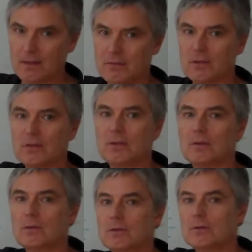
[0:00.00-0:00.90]
that
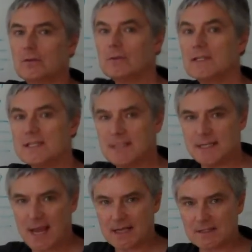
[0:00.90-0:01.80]
Google has
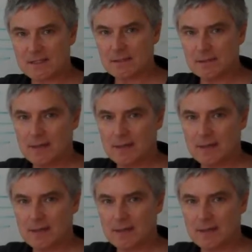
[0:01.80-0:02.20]
indexed